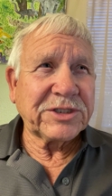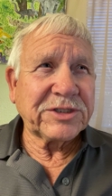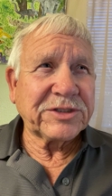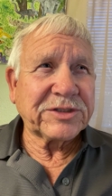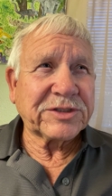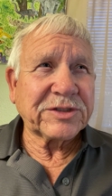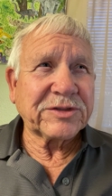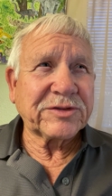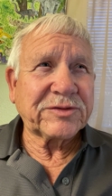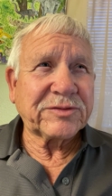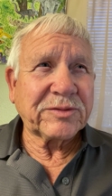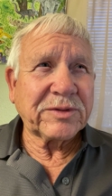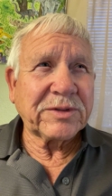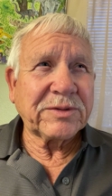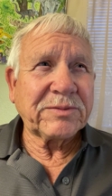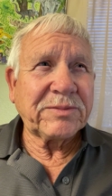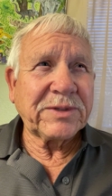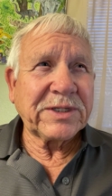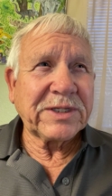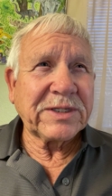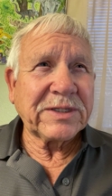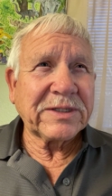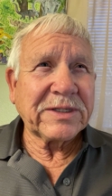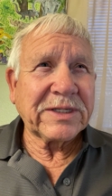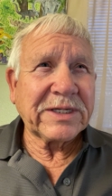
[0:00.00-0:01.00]
Jesus
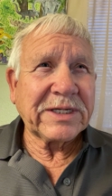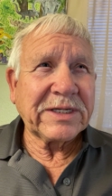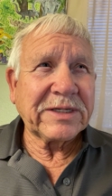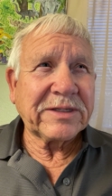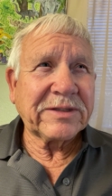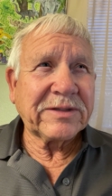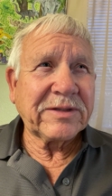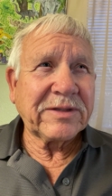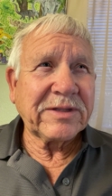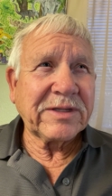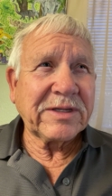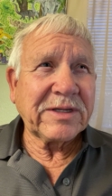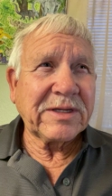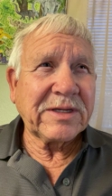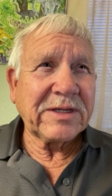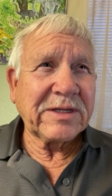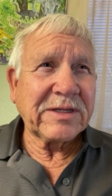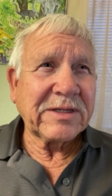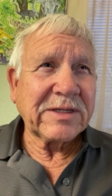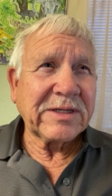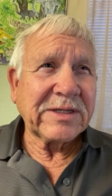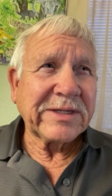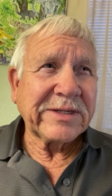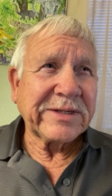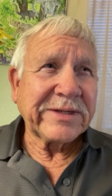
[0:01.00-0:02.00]
would be like
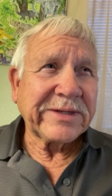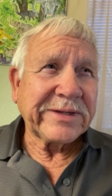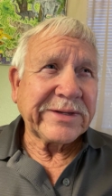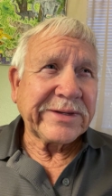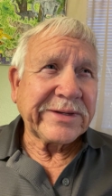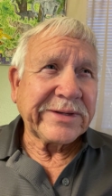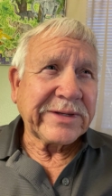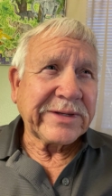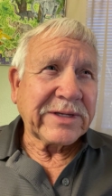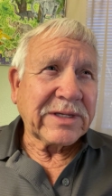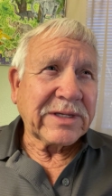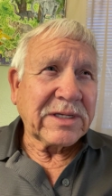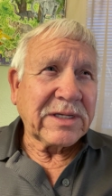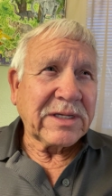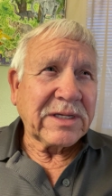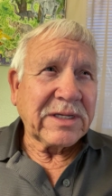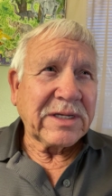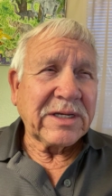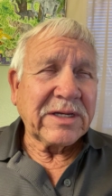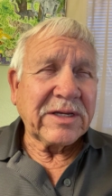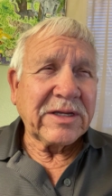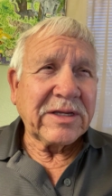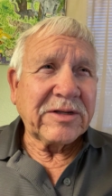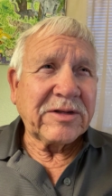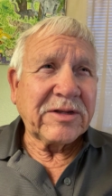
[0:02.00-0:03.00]
the
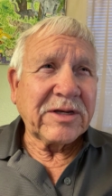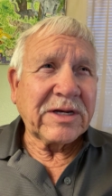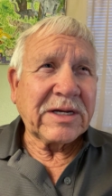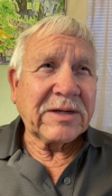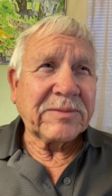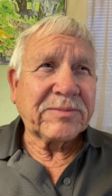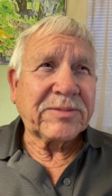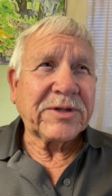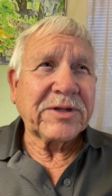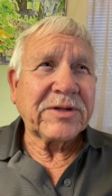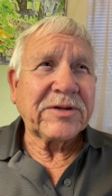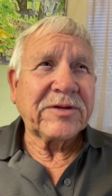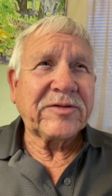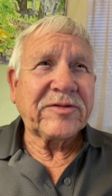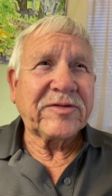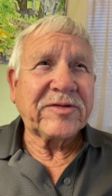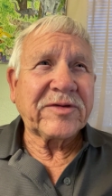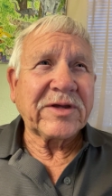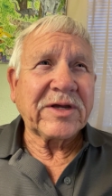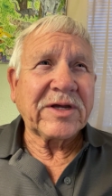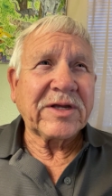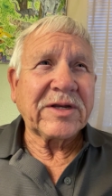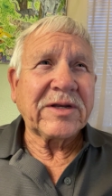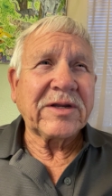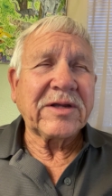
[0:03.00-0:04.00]
adopted
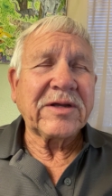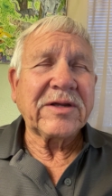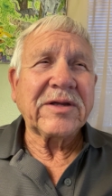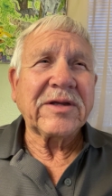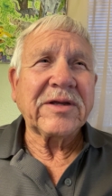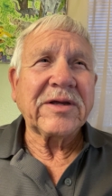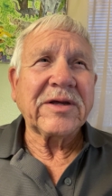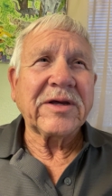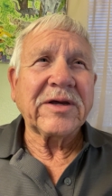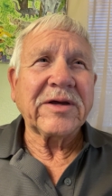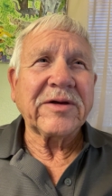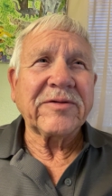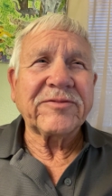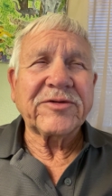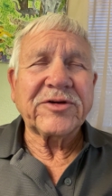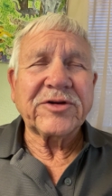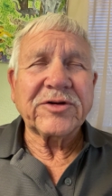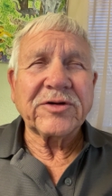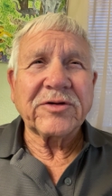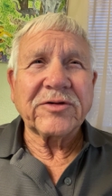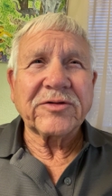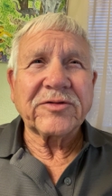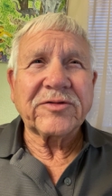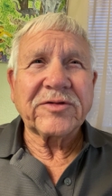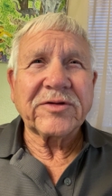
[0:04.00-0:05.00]
son
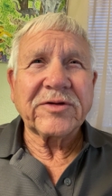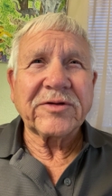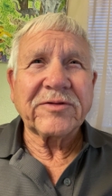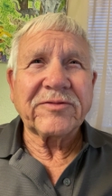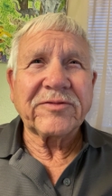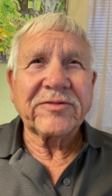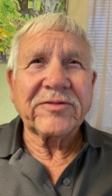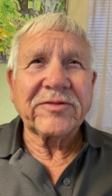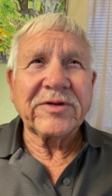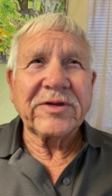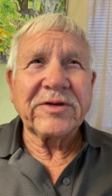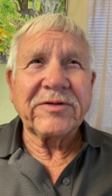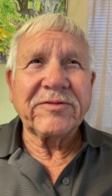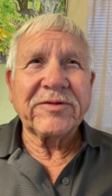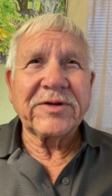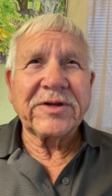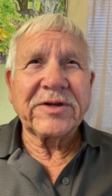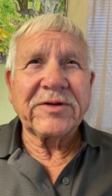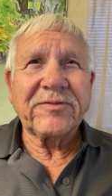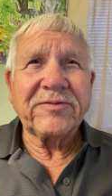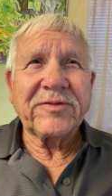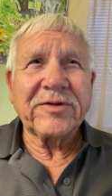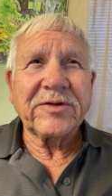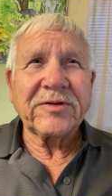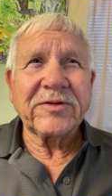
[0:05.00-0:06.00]
of Joseph,
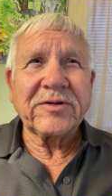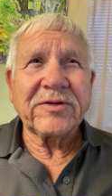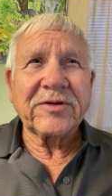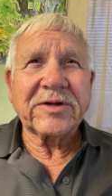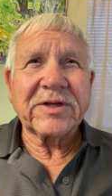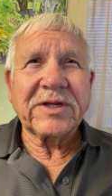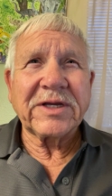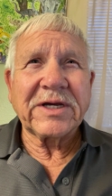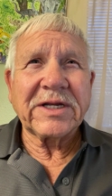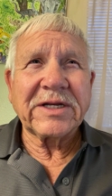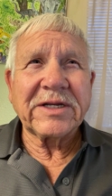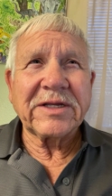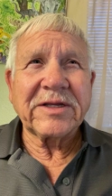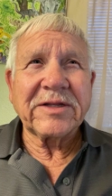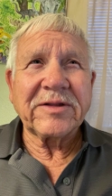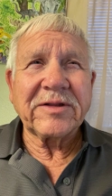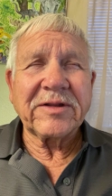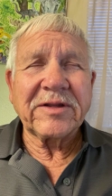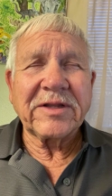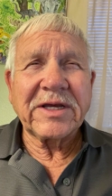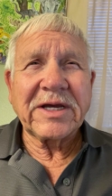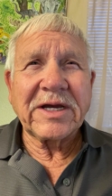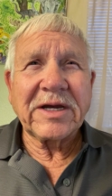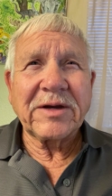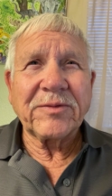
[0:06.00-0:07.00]
even if you looked at
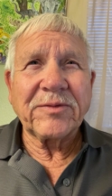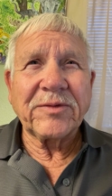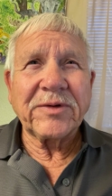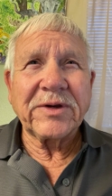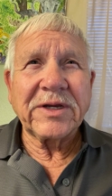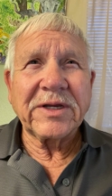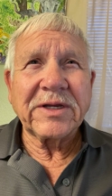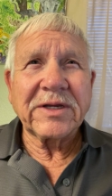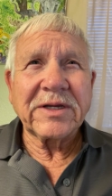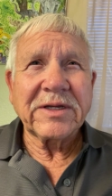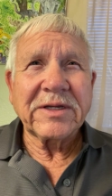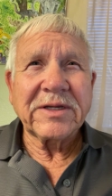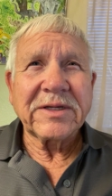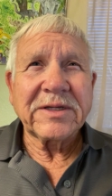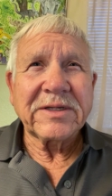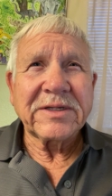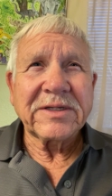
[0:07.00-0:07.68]
it in that way.